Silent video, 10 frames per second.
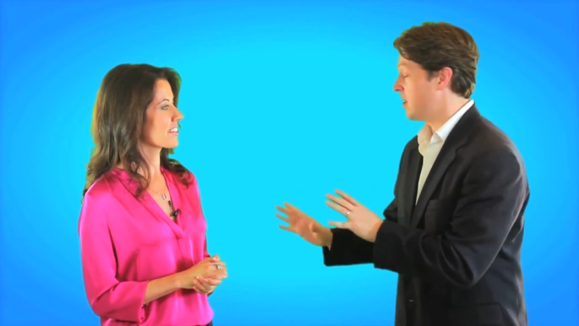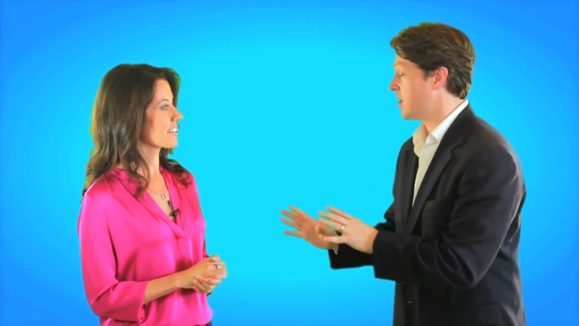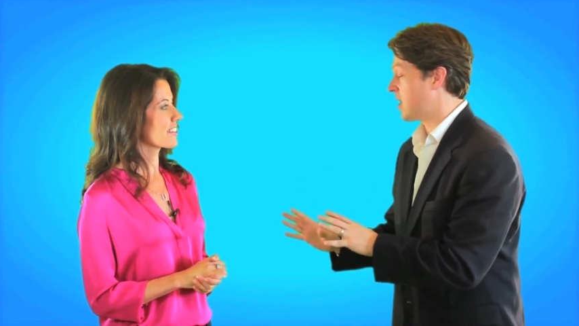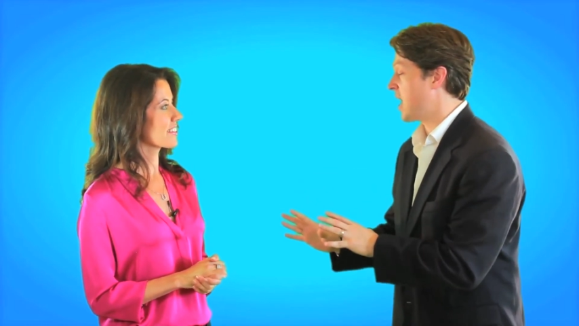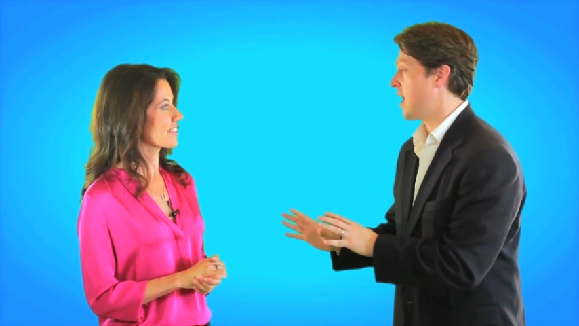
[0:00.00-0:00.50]
Speaker 1: let
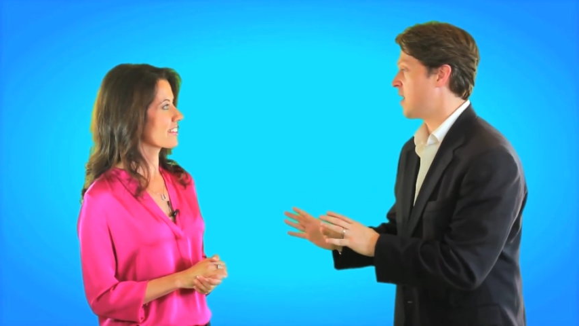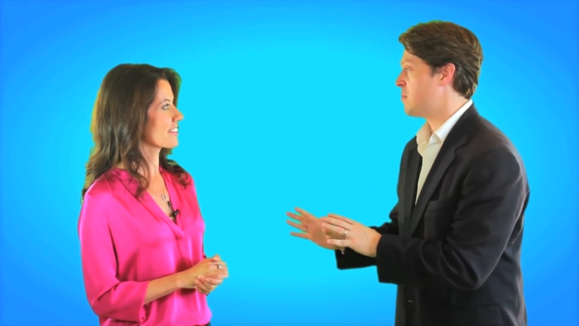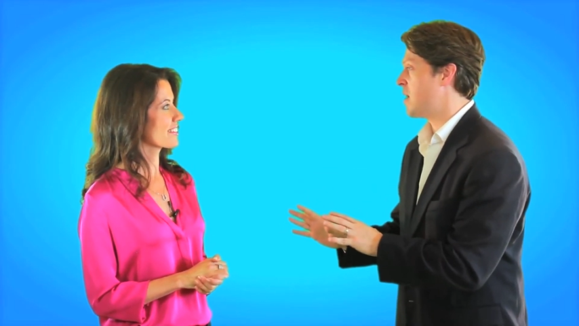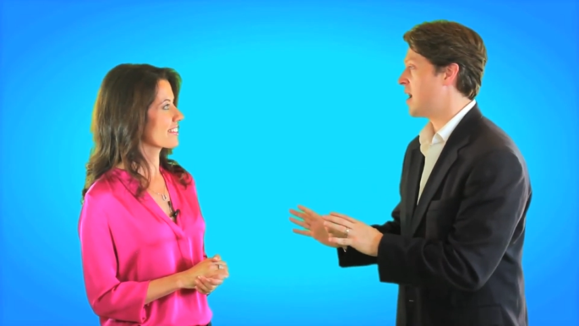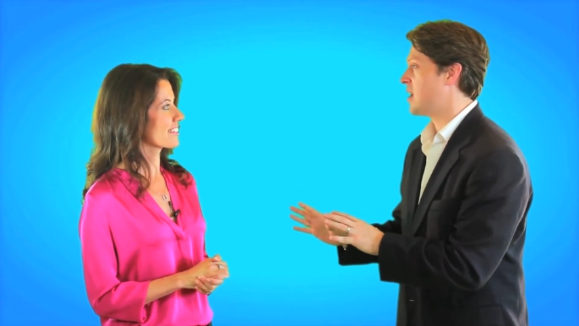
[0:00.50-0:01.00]
the cat out of the
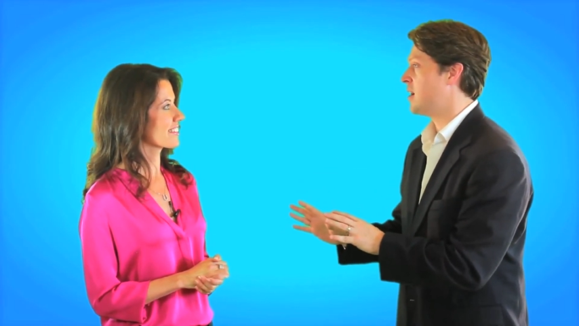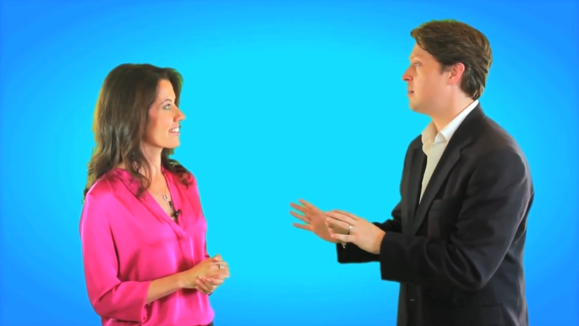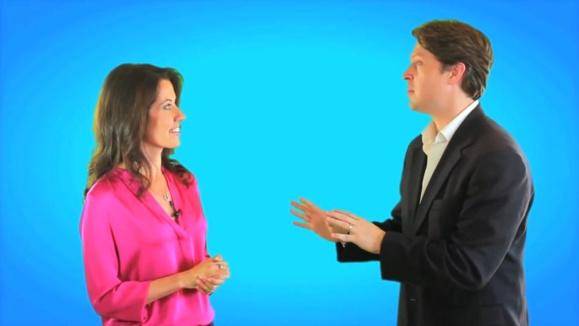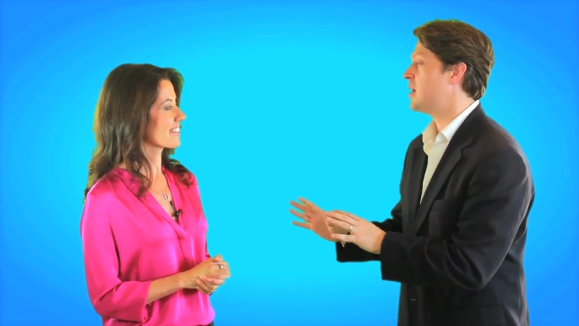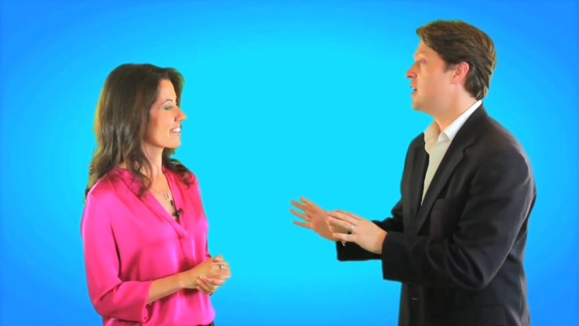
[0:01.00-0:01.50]
bag
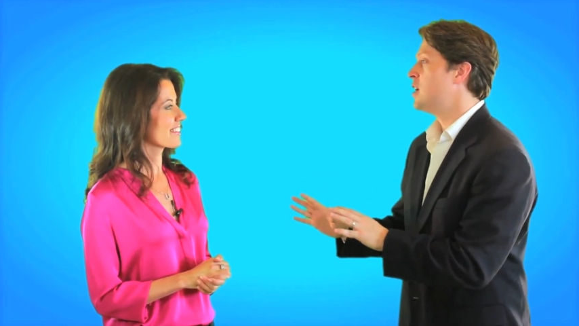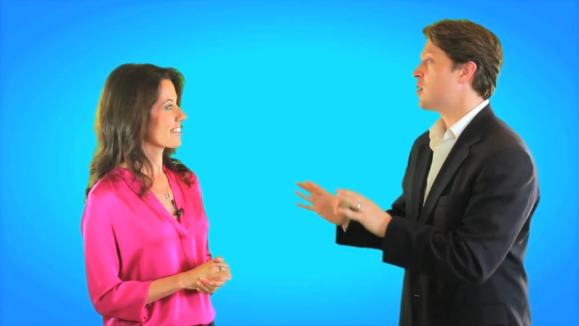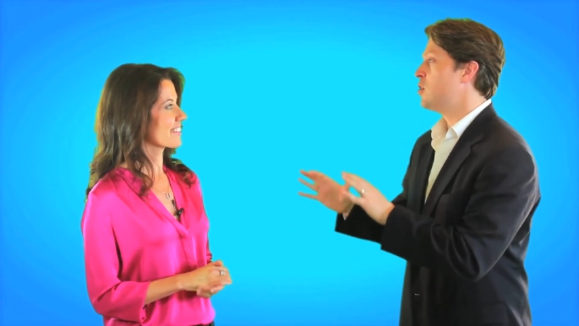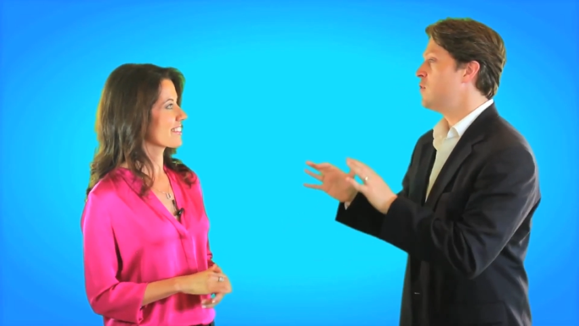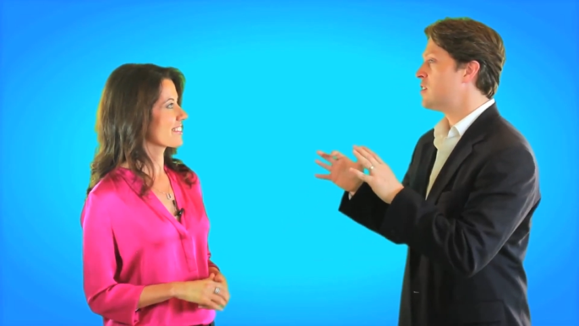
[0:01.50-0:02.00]
here, but
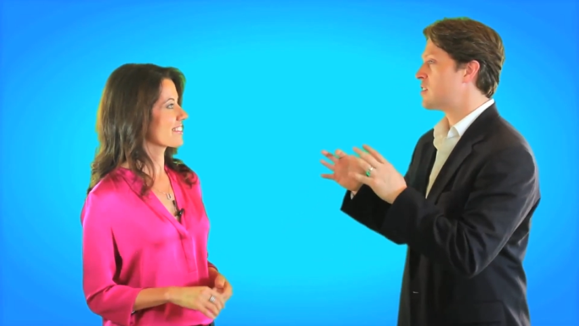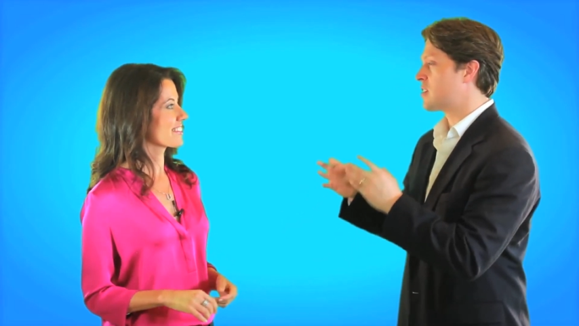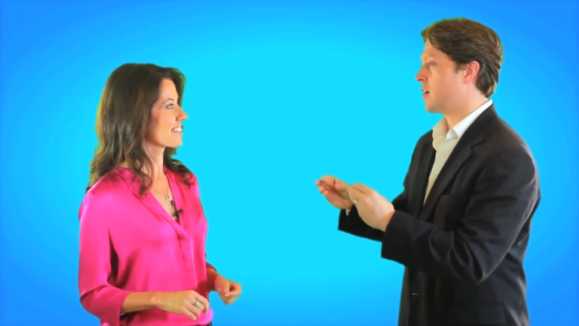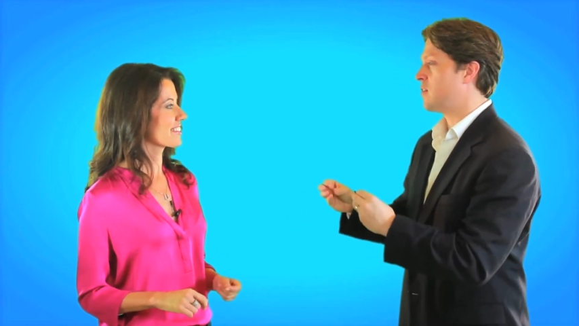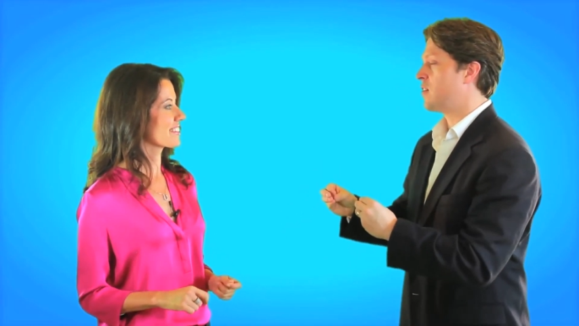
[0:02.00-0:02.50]
you've
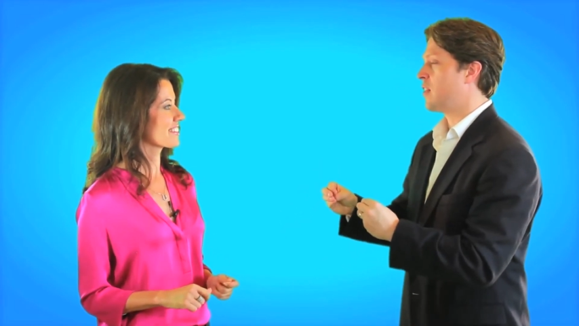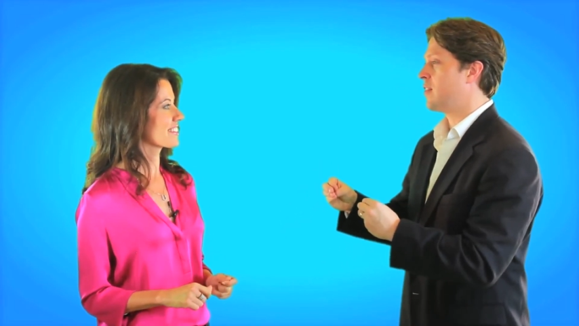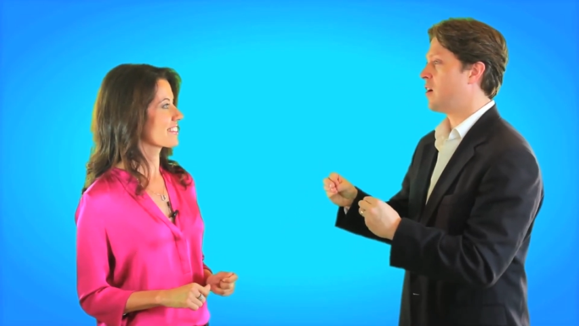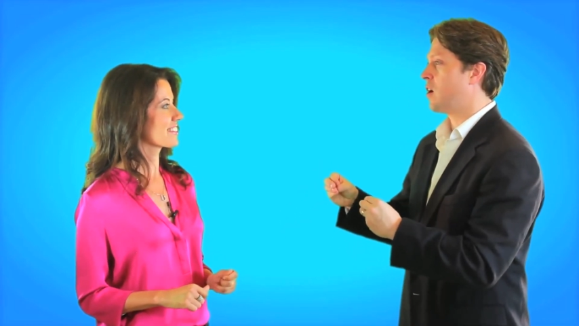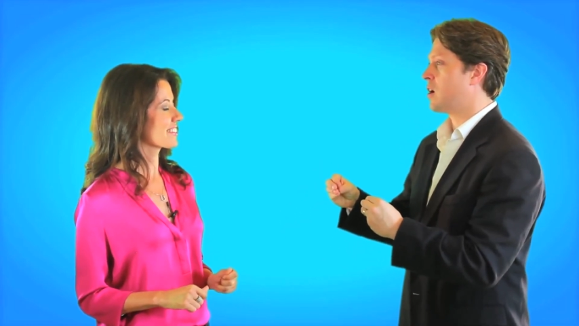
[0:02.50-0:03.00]
discovered that
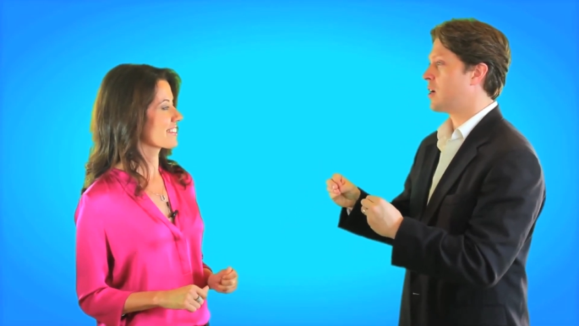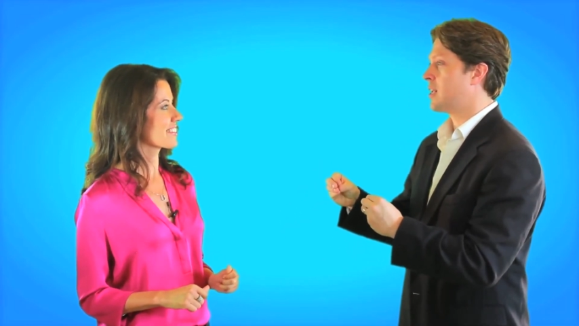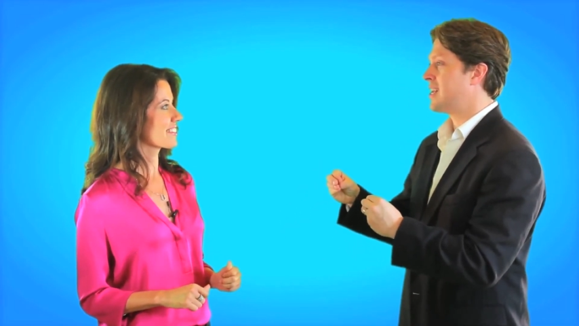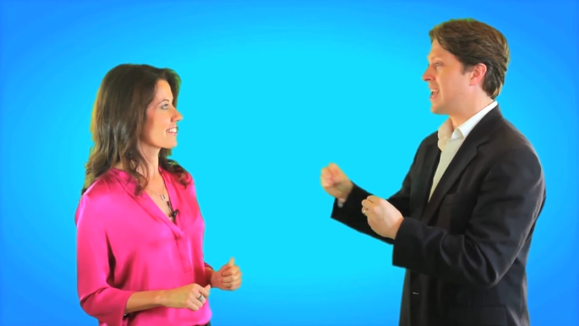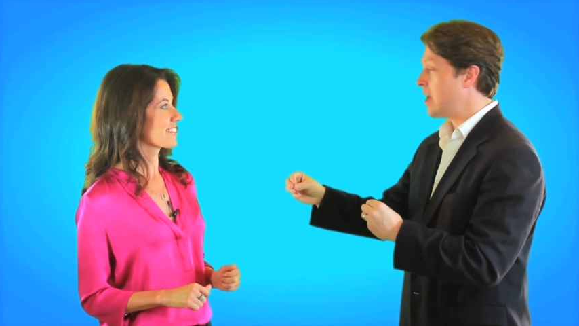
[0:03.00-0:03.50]
there are
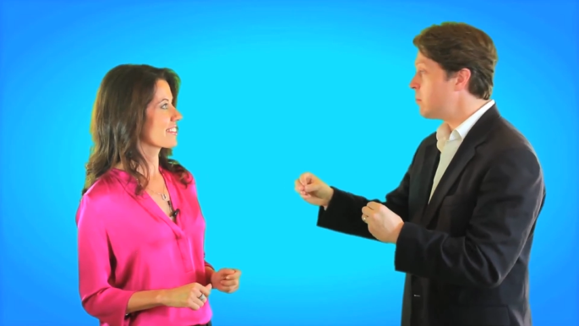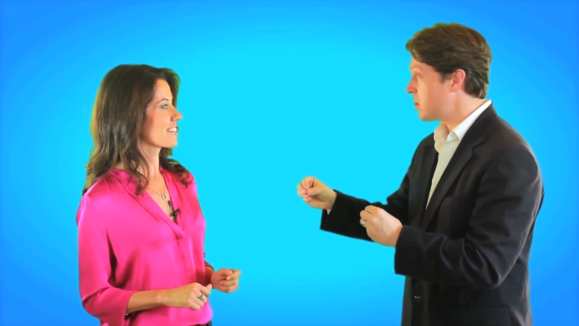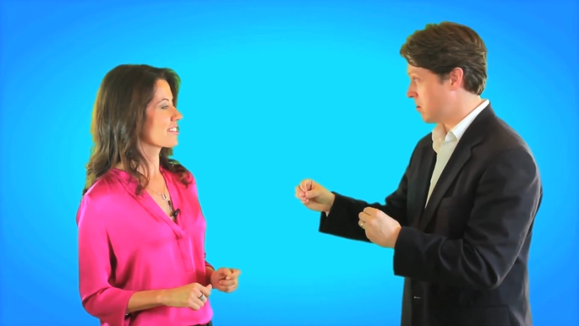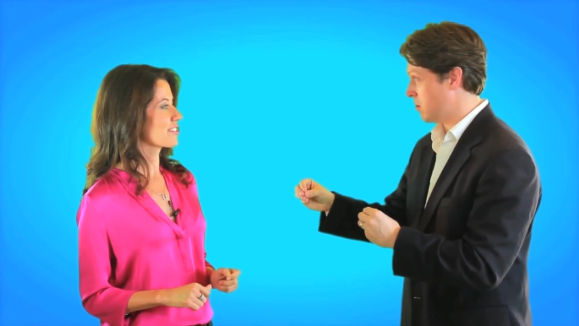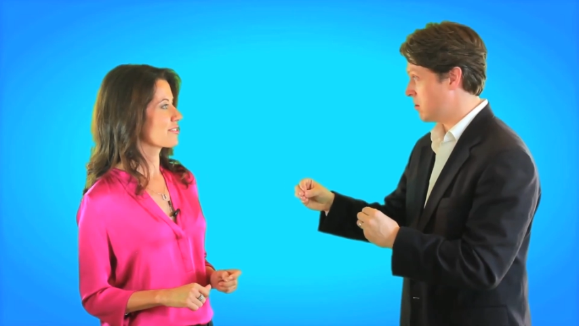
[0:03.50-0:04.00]

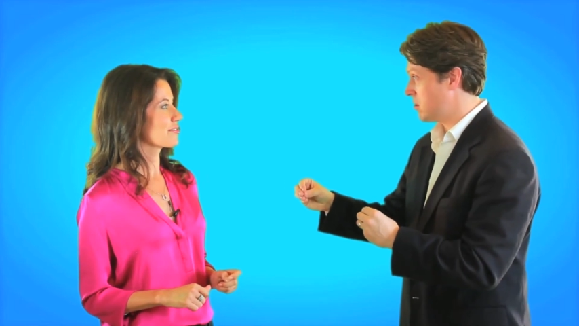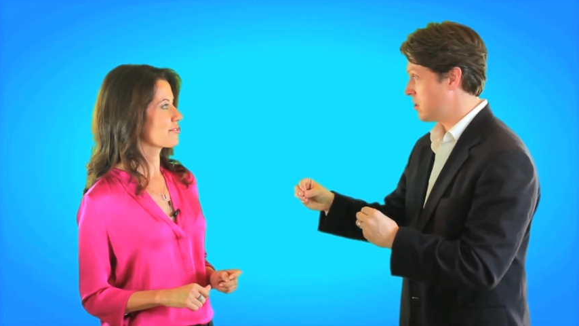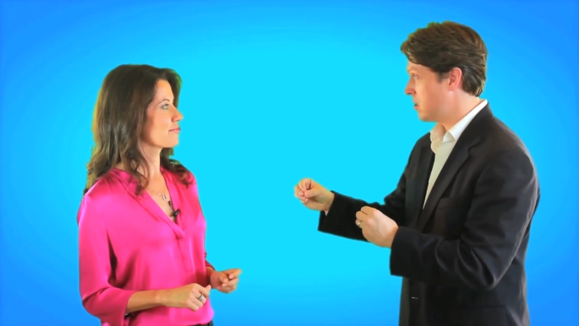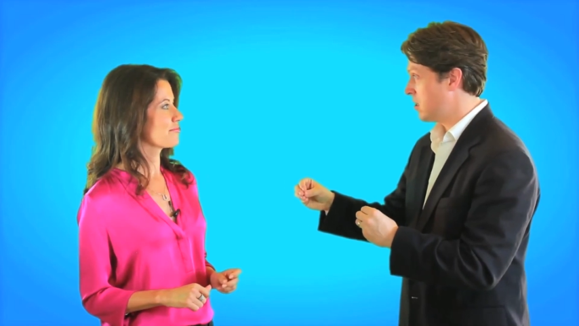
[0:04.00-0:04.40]
chemicals